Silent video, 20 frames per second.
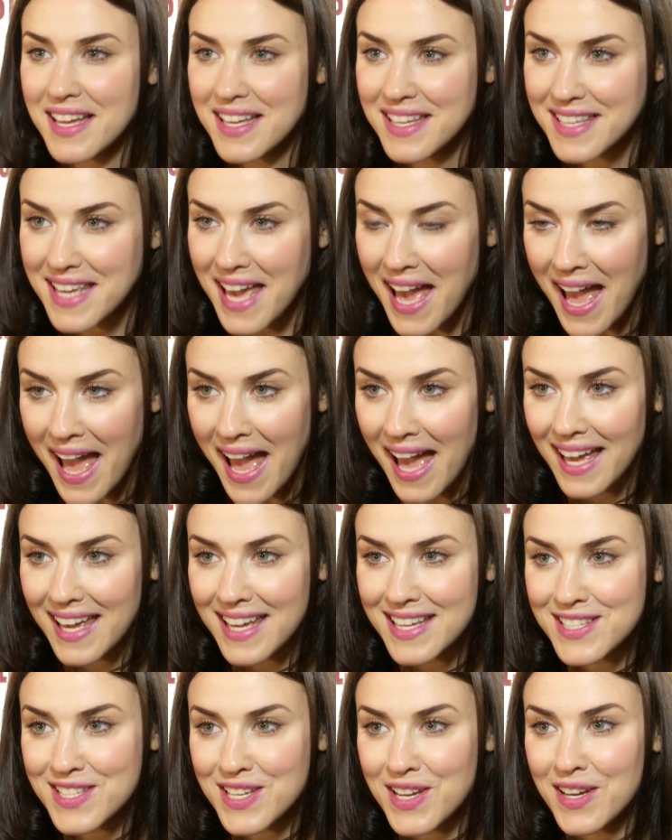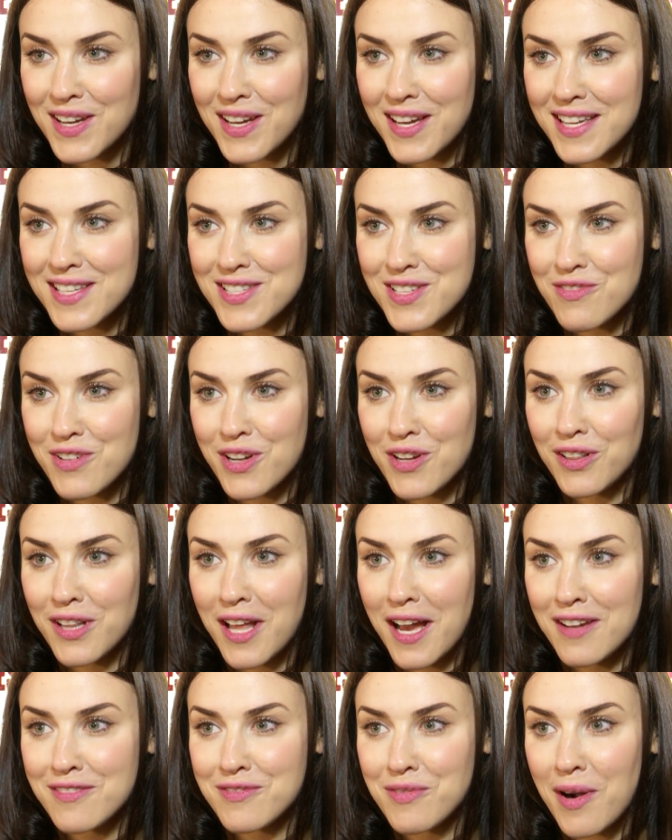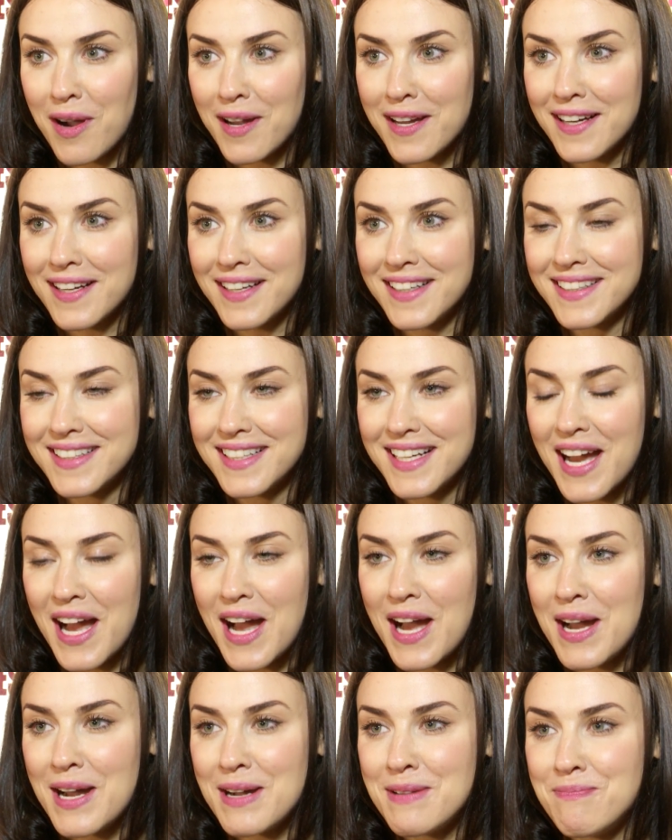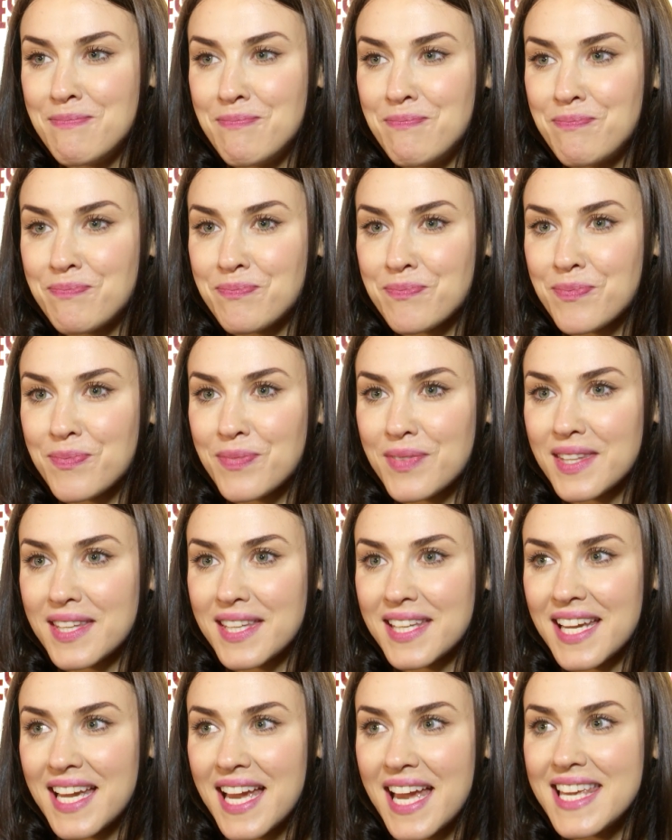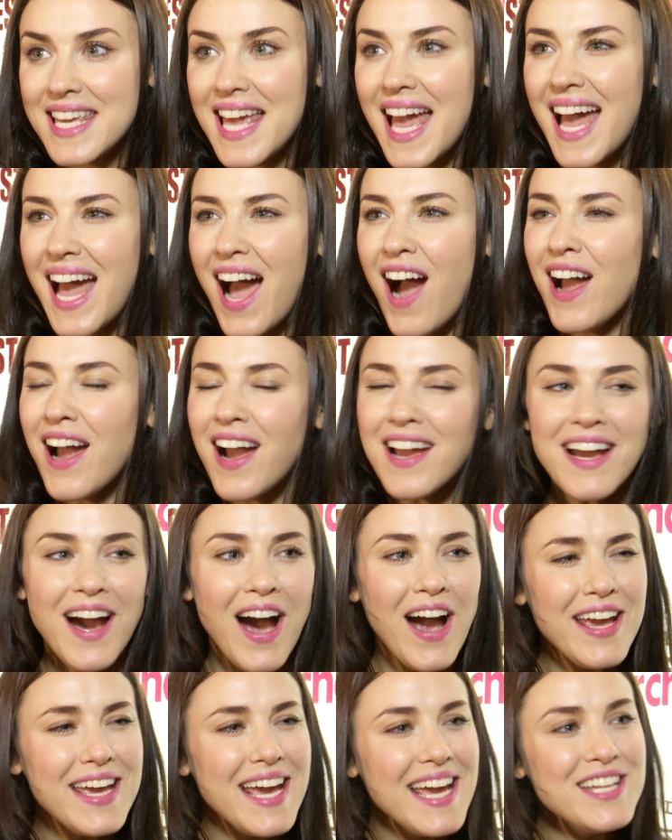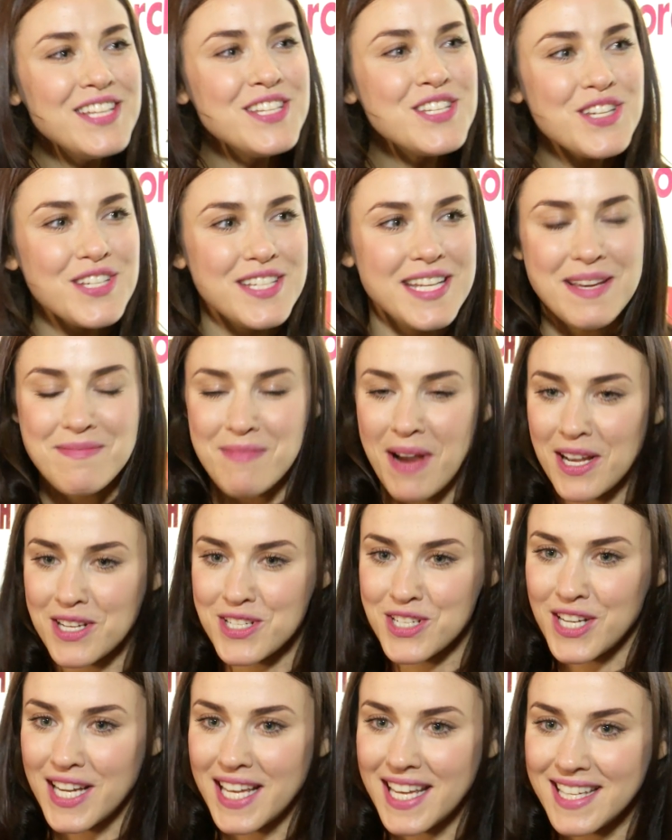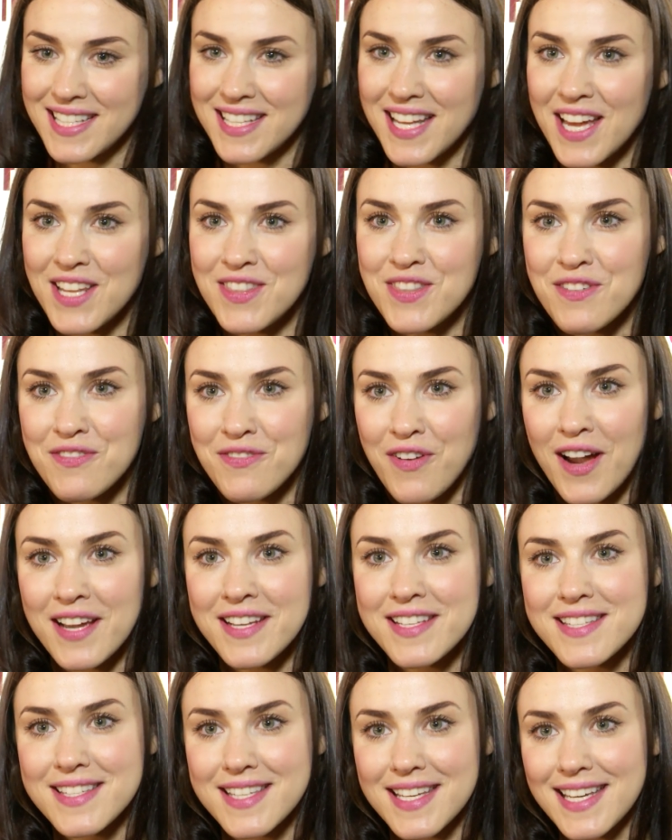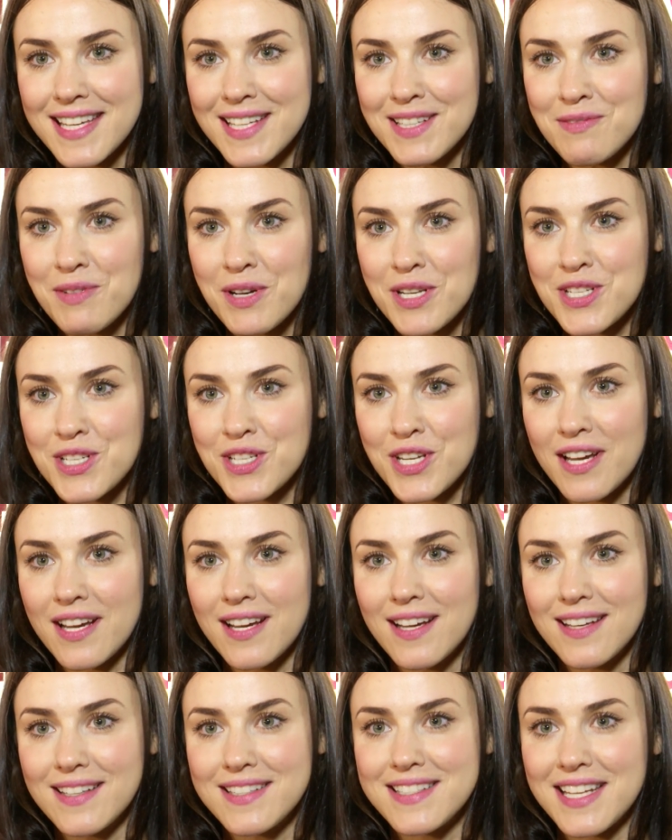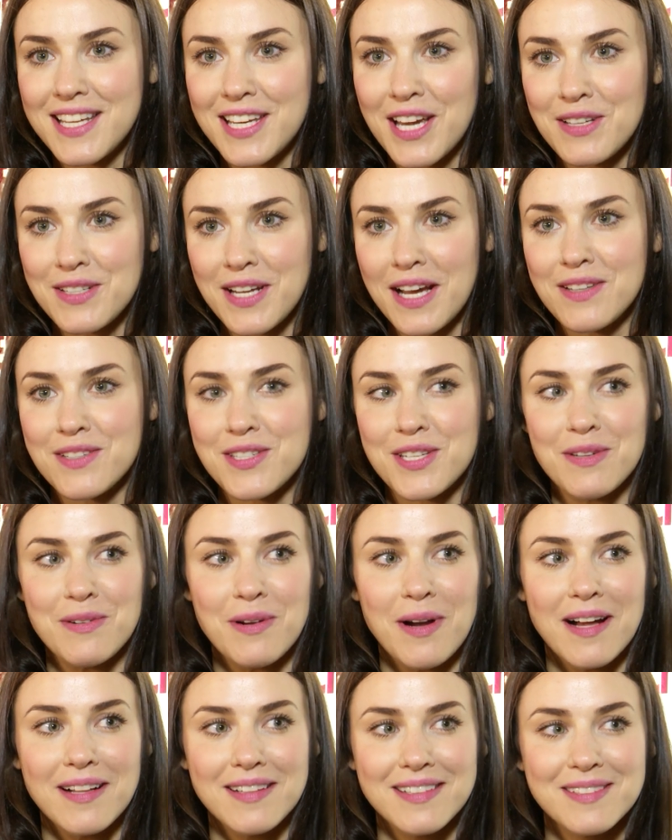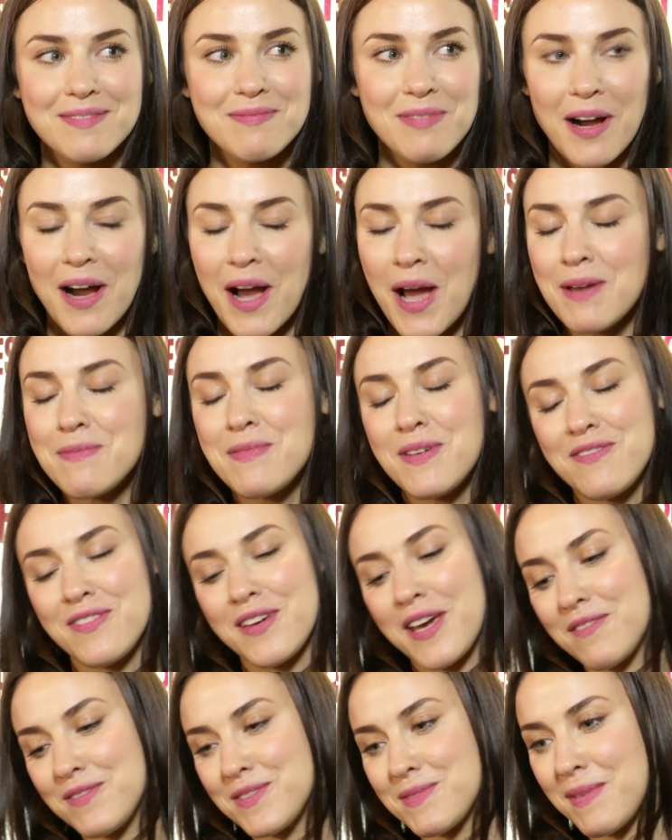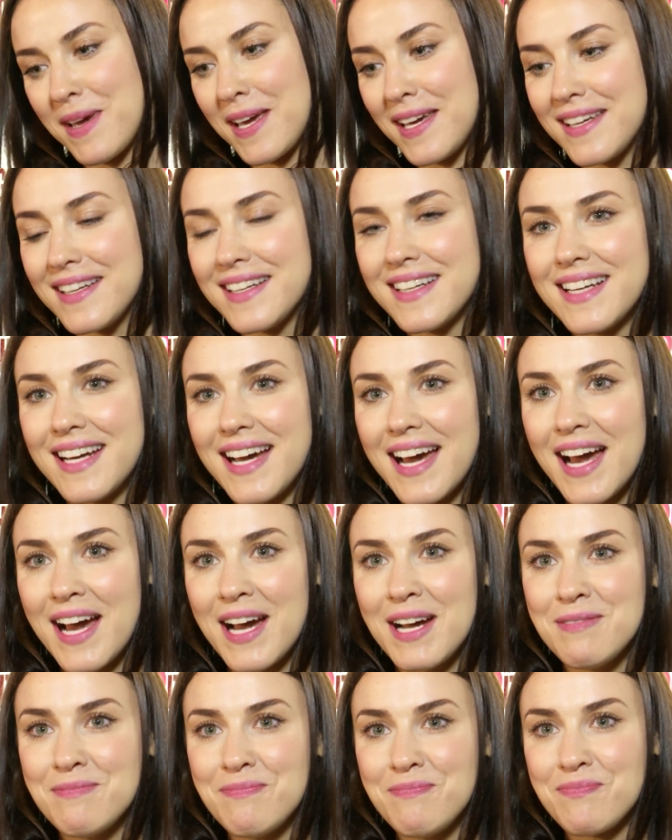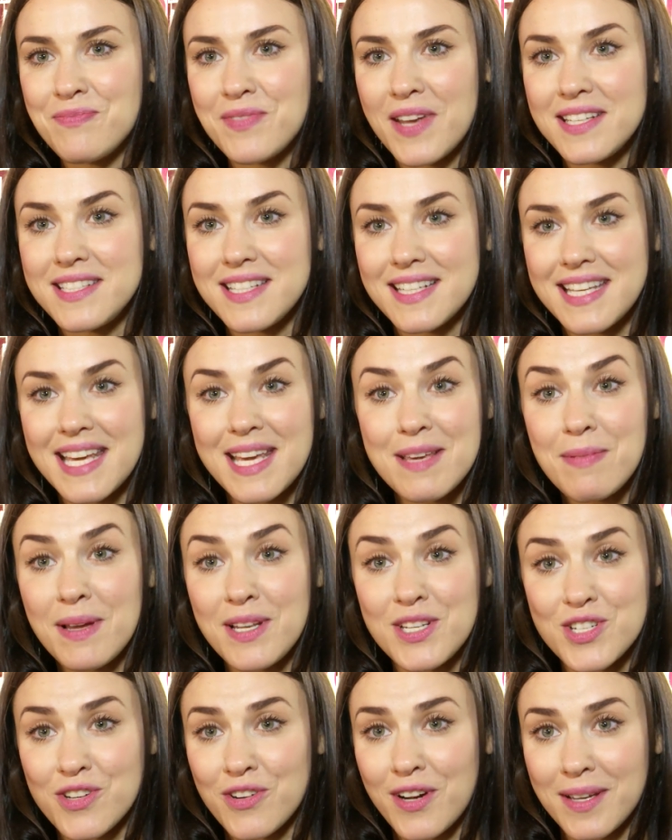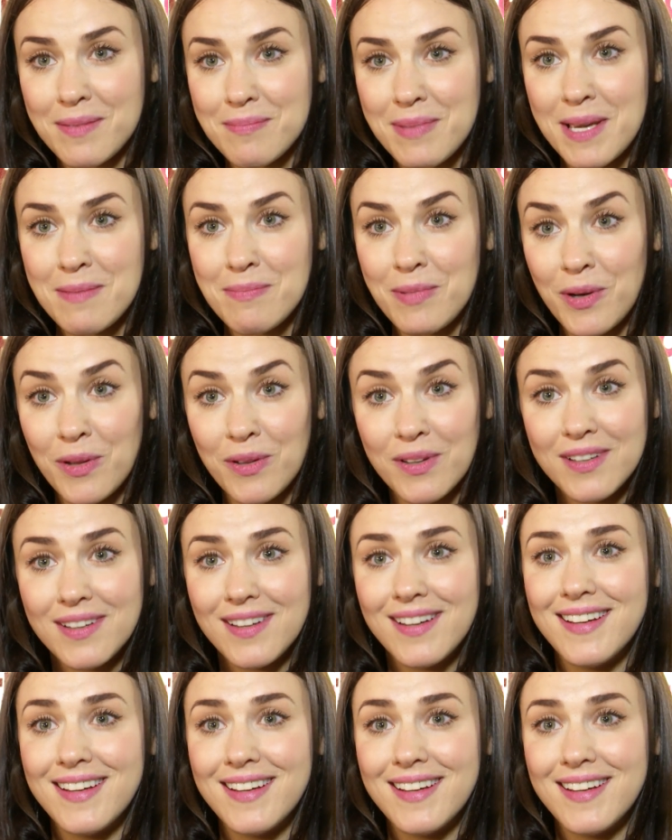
Yeah, he's a he's a real live wire. Um, yeah, I, I injured him actually in, in the fight scene, which uh, didn't go down too well. But I hope he forgives me. Um, I did keep injuring people.